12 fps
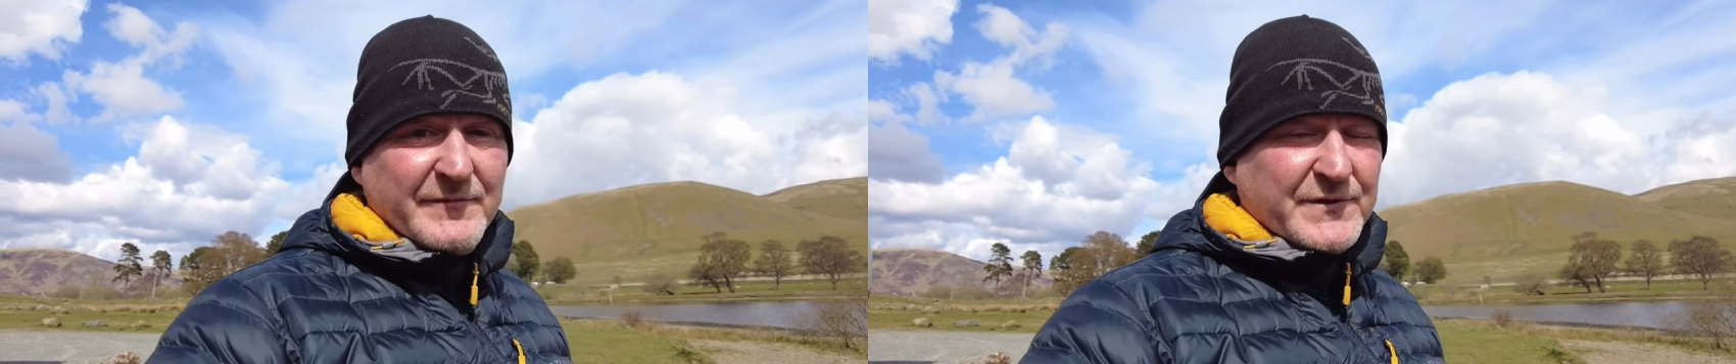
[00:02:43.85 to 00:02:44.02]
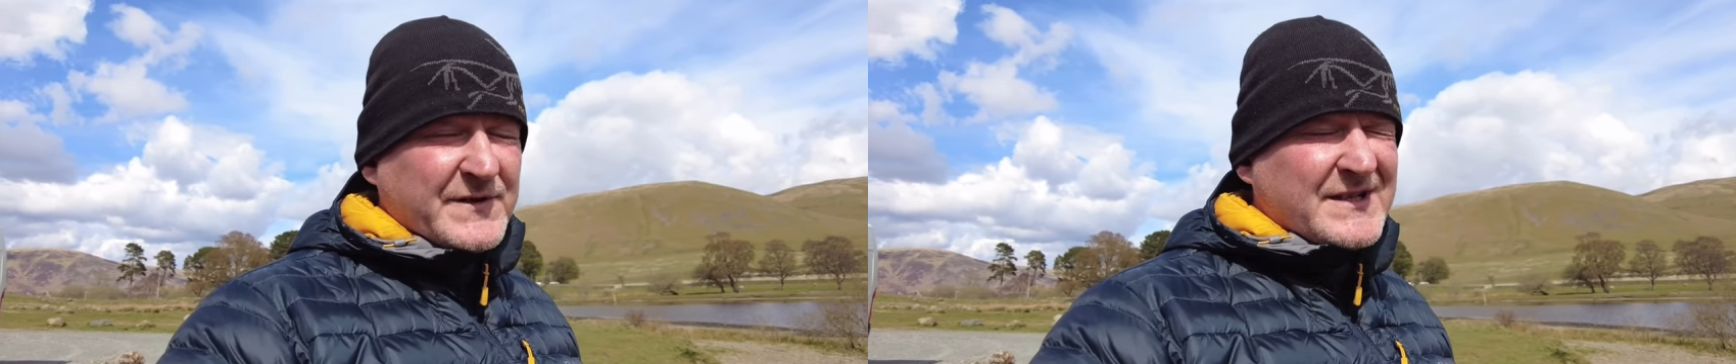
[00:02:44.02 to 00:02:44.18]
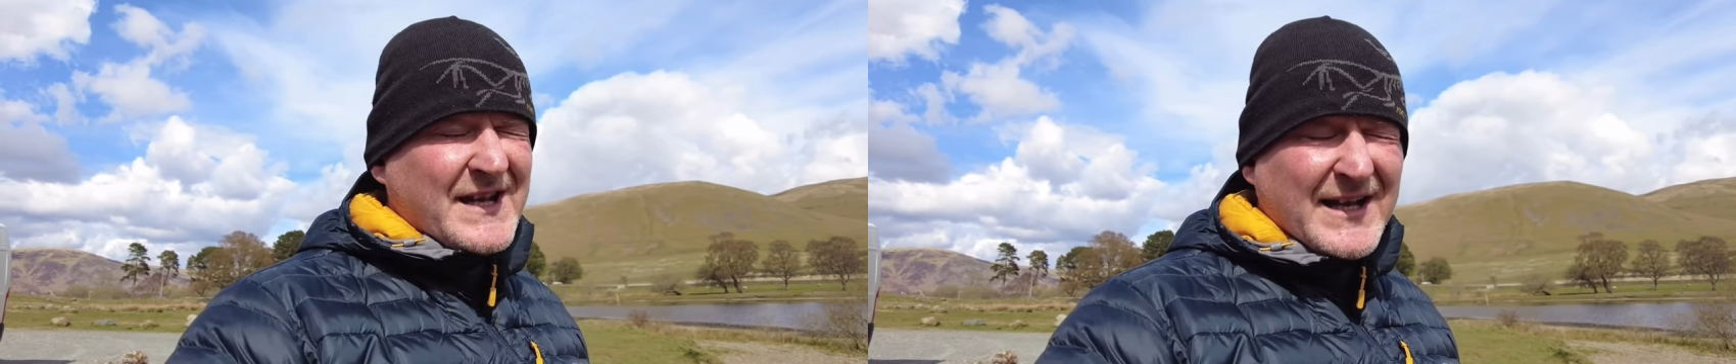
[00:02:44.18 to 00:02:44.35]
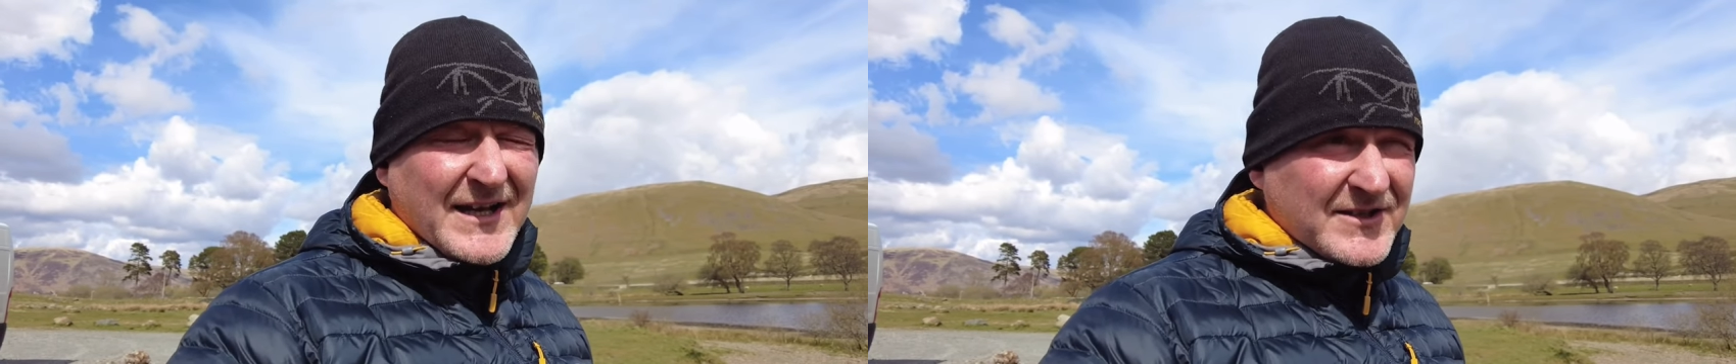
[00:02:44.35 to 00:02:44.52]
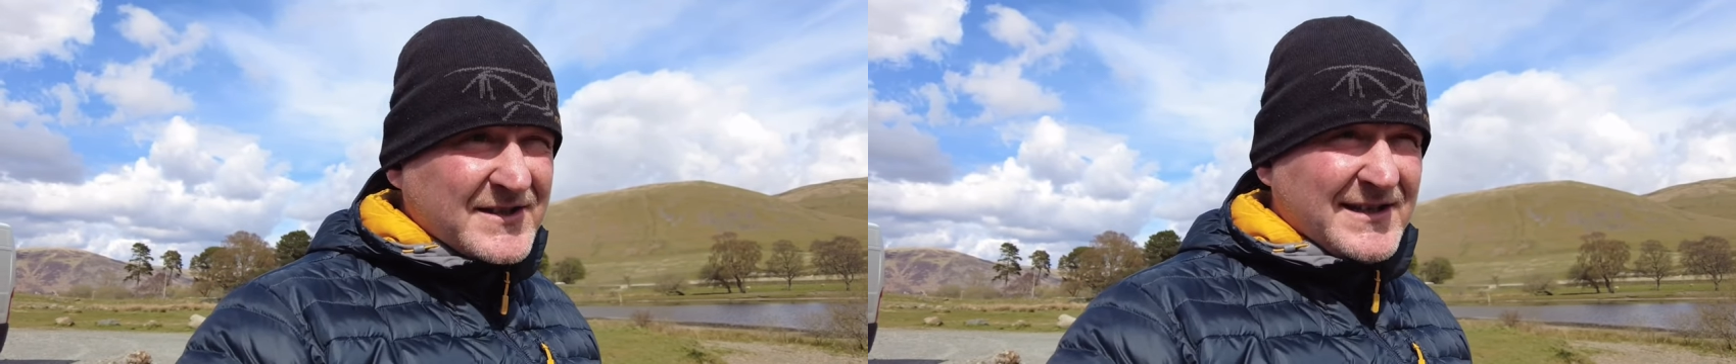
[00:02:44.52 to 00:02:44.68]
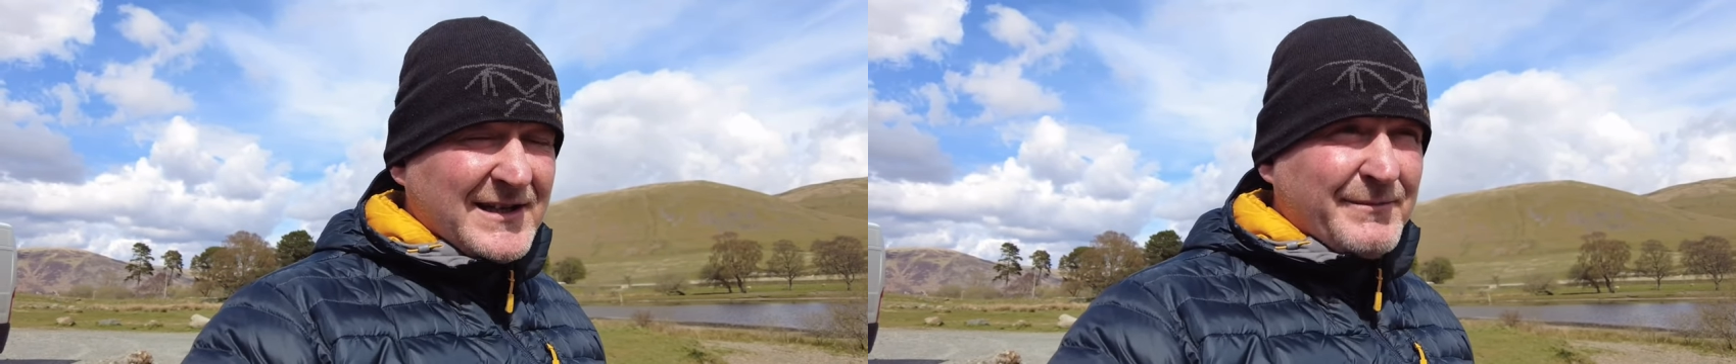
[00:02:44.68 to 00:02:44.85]
which is
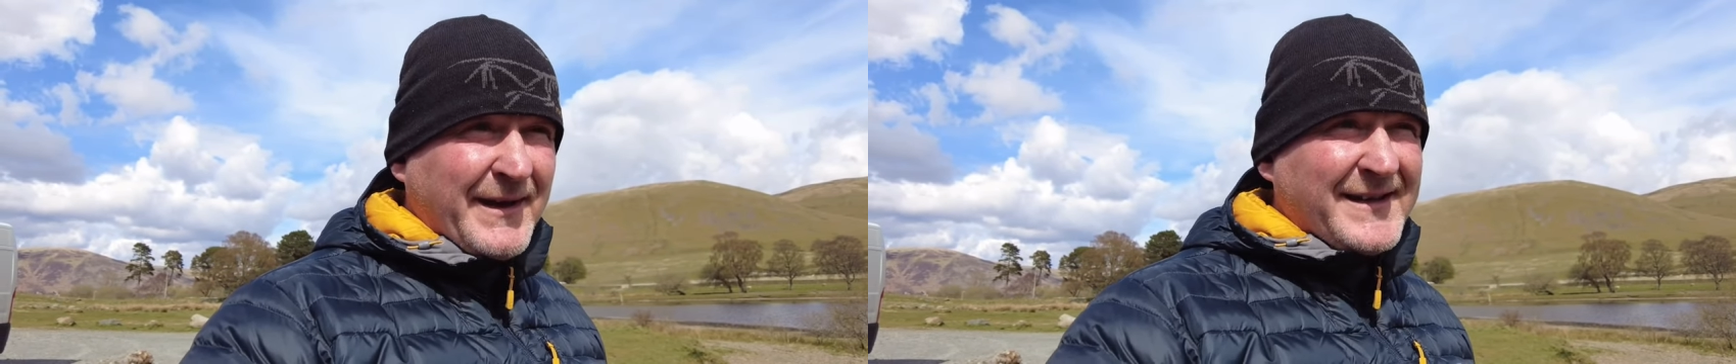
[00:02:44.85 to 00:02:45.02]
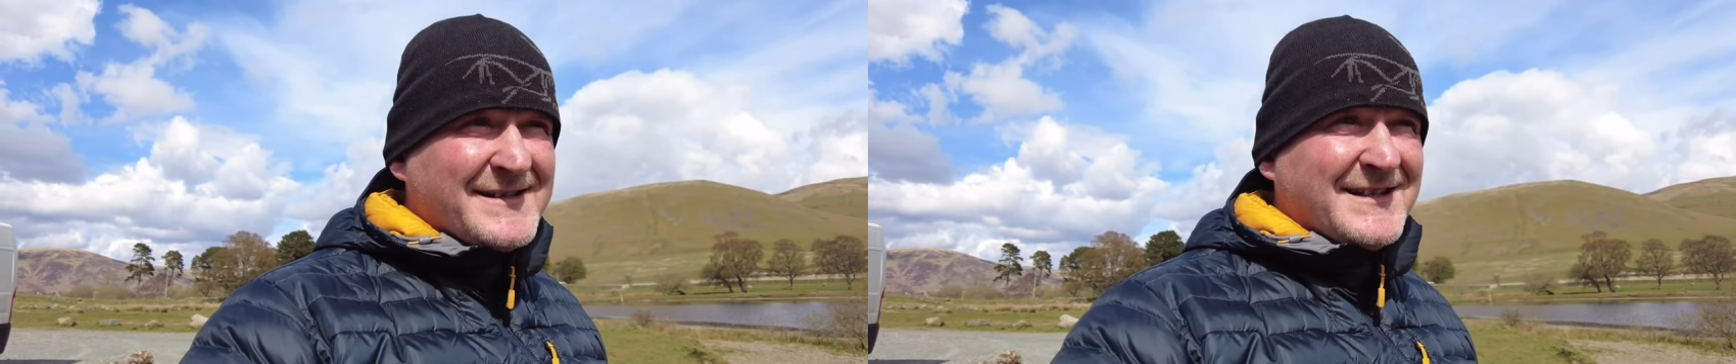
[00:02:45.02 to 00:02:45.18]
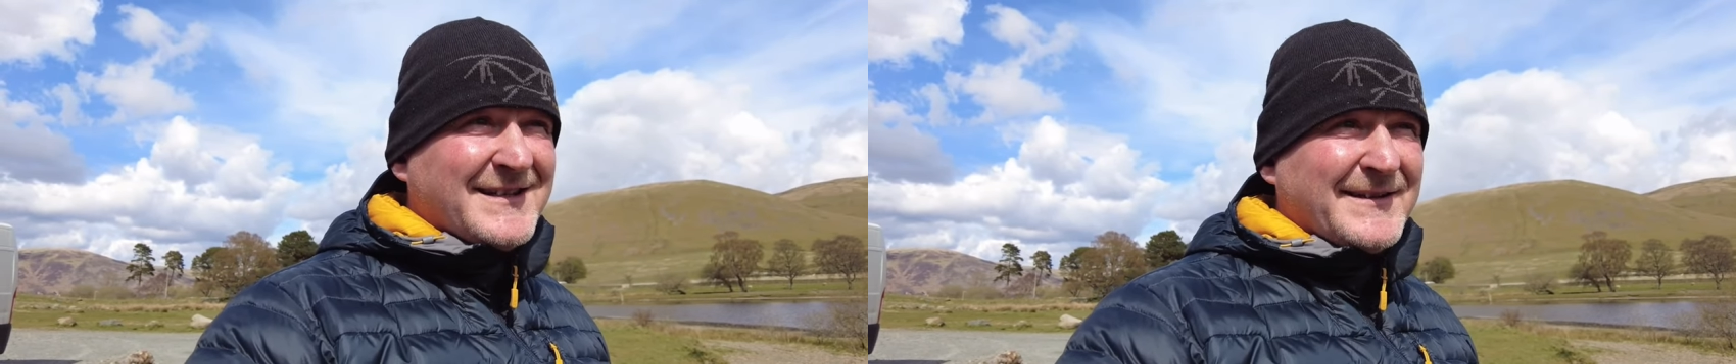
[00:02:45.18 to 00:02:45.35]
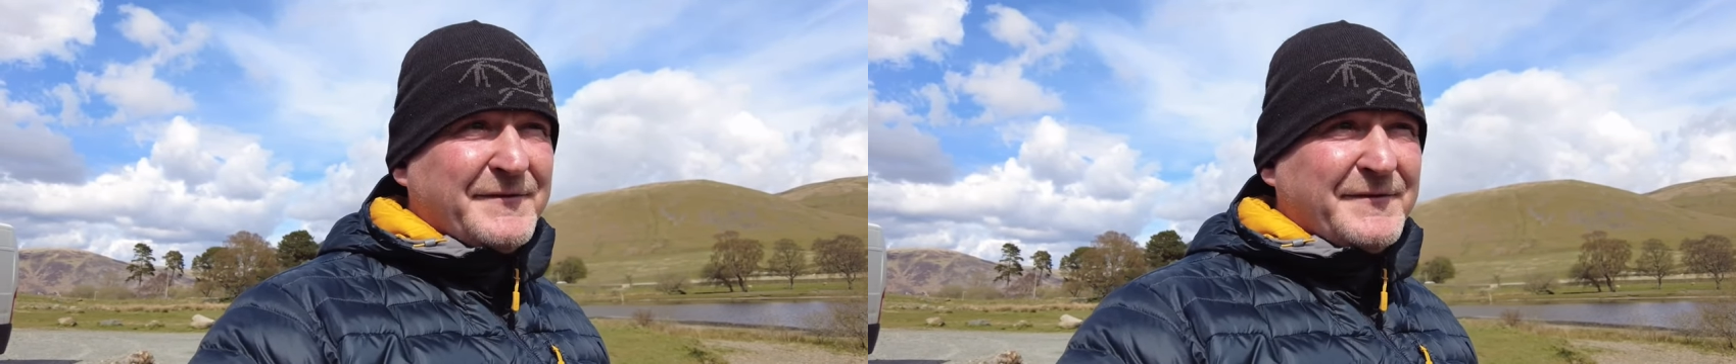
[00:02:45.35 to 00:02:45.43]
utterly amazing.